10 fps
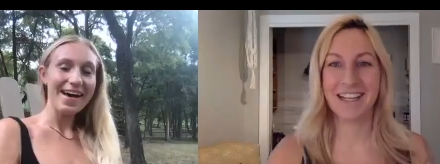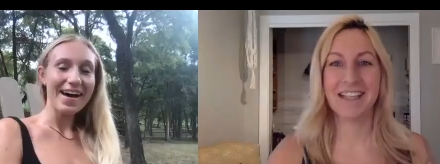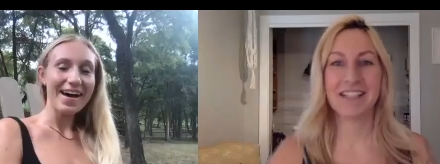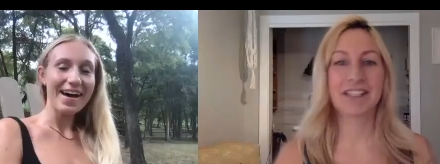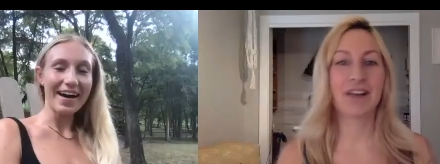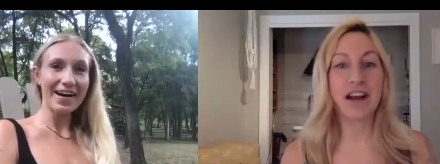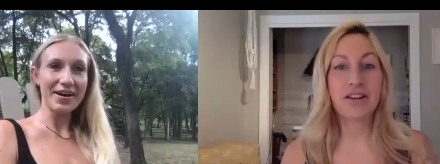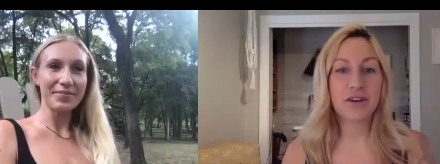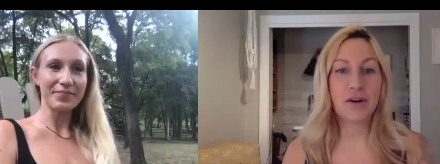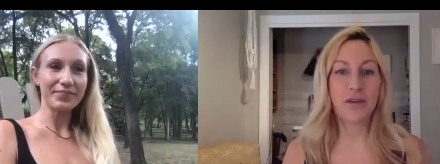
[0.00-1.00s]
Speaker 1: So I
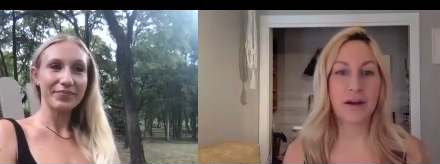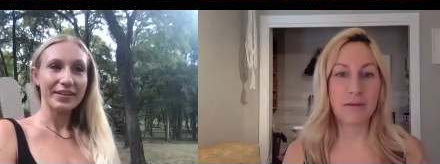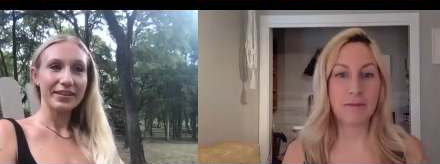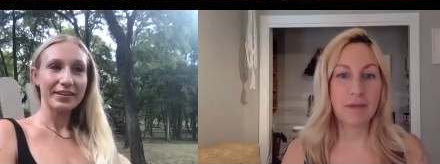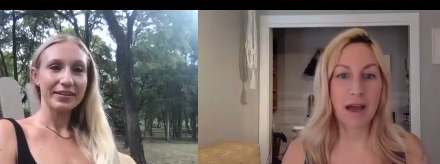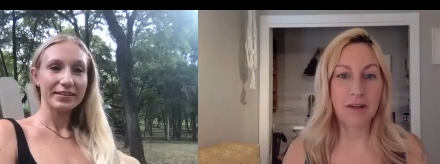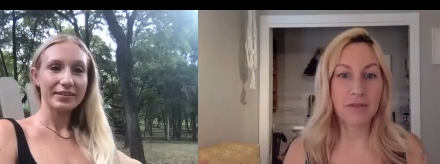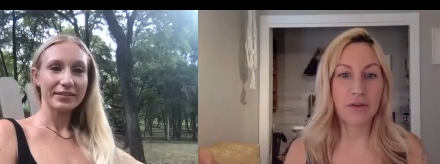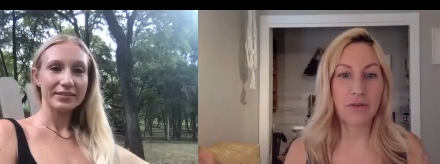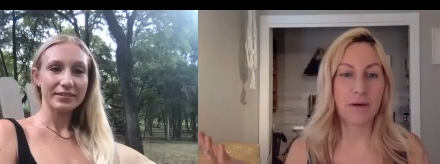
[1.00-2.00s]
don't know
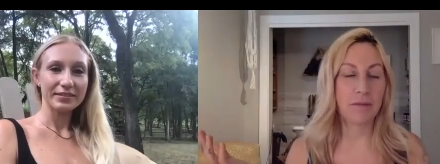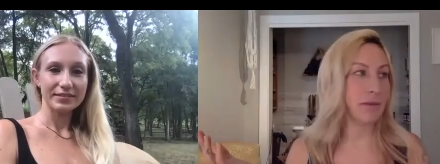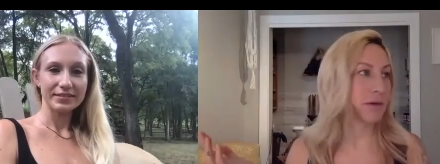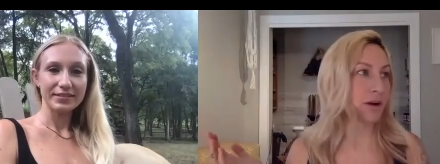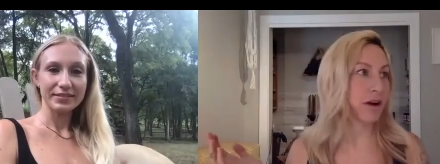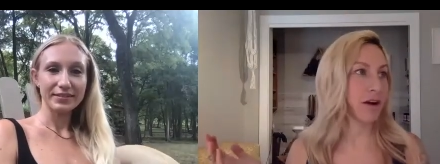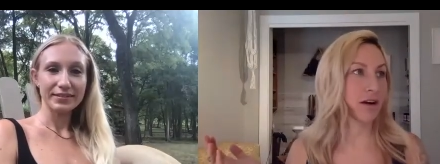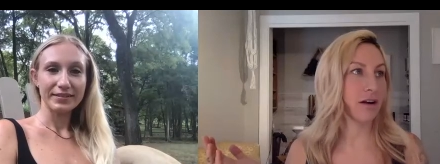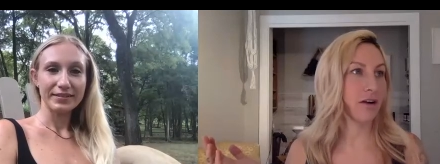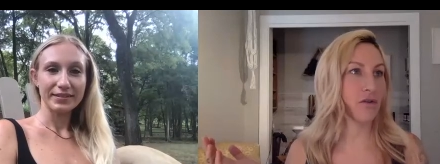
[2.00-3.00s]
if I'm a baby
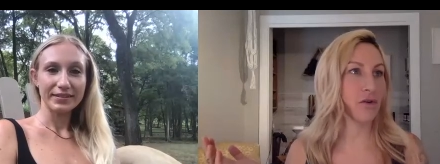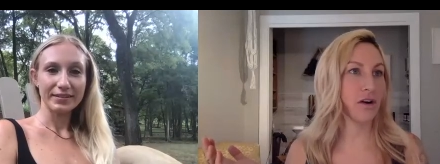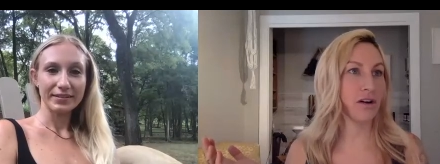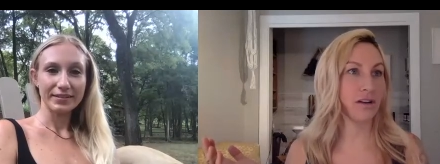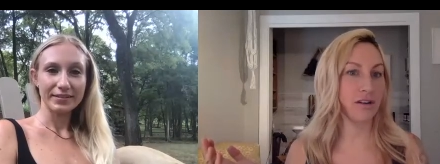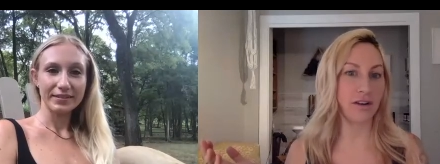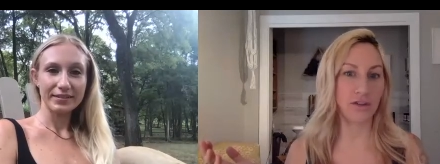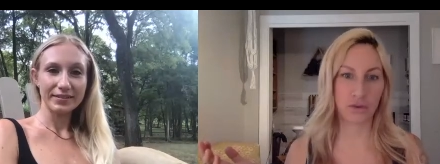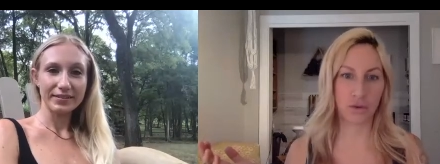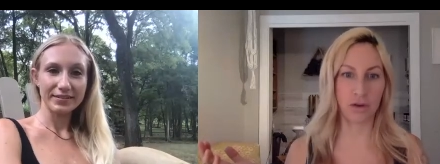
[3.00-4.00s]
warrior or a
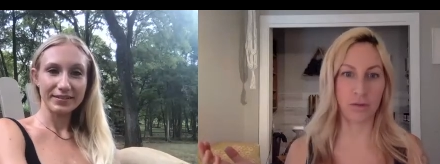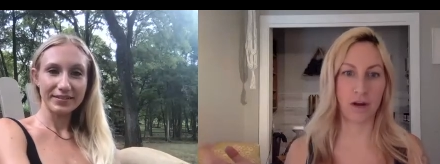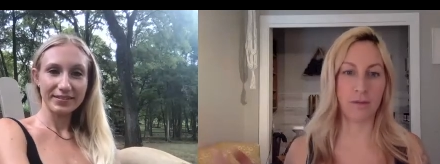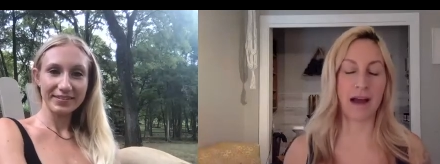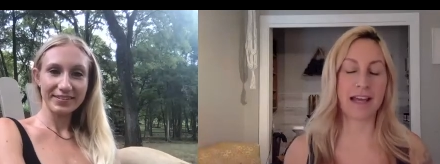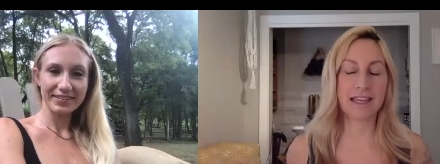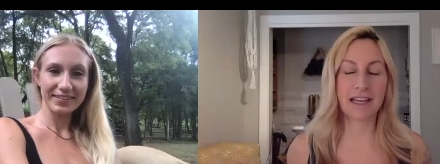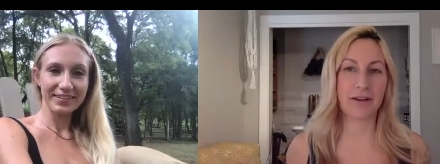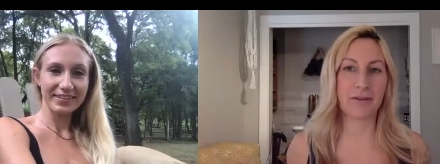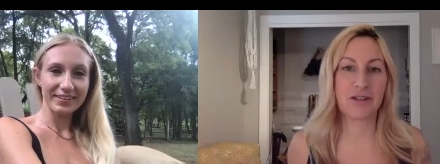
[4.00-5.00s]
stroller mom. I
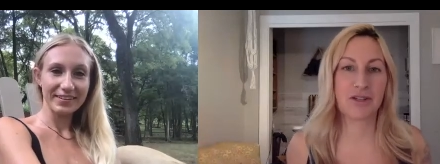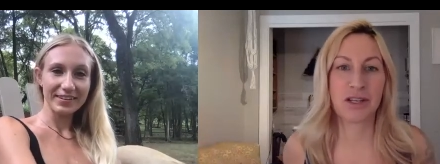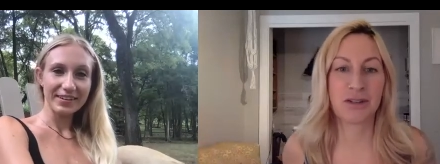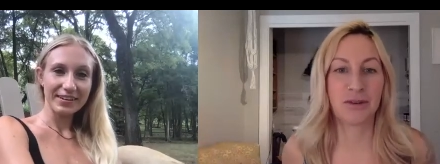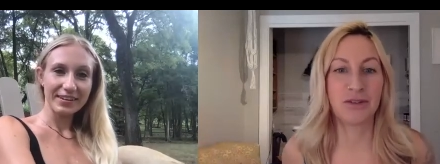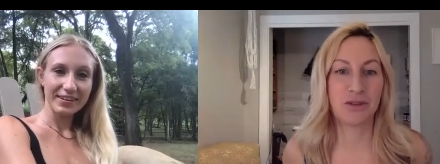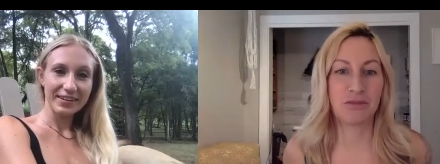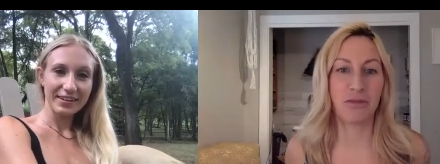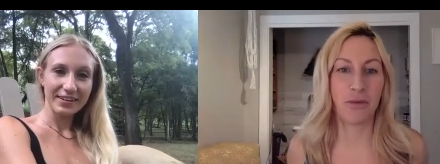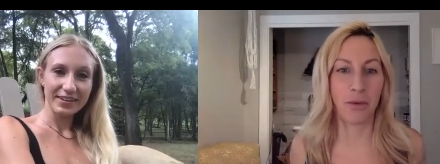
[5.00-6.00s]
think I originally told you
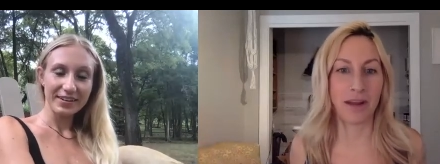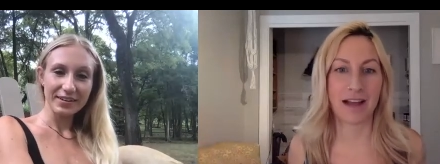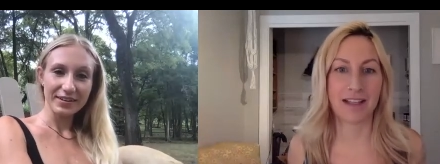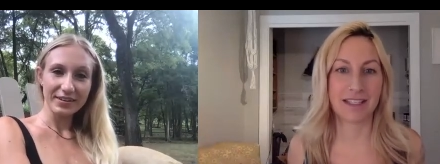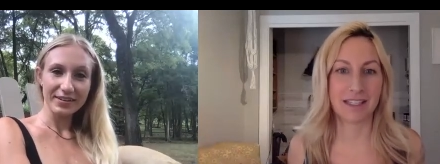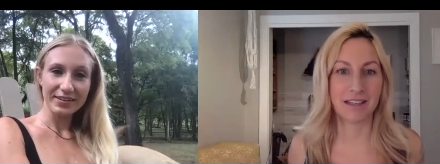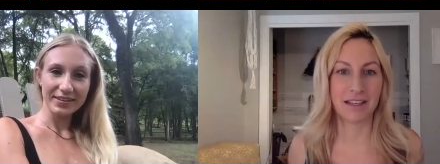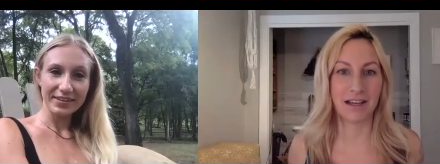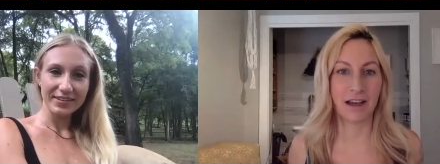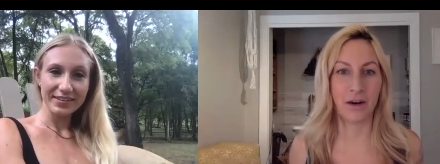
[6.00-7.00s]
before we had
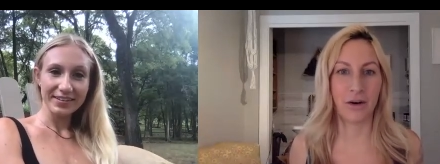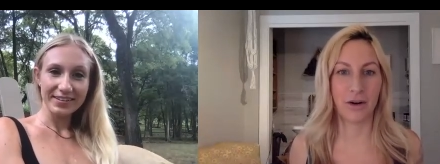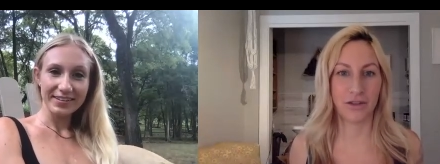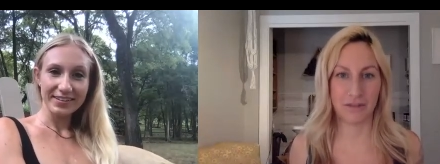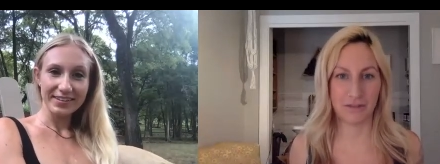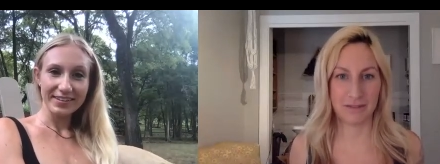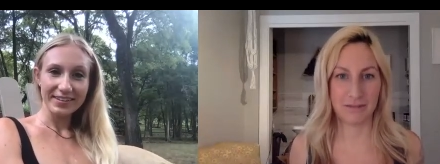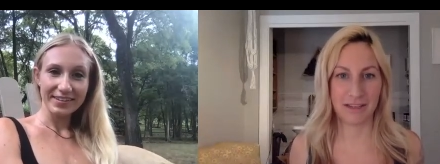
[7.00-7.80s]
Steely, oh, I'll definitely be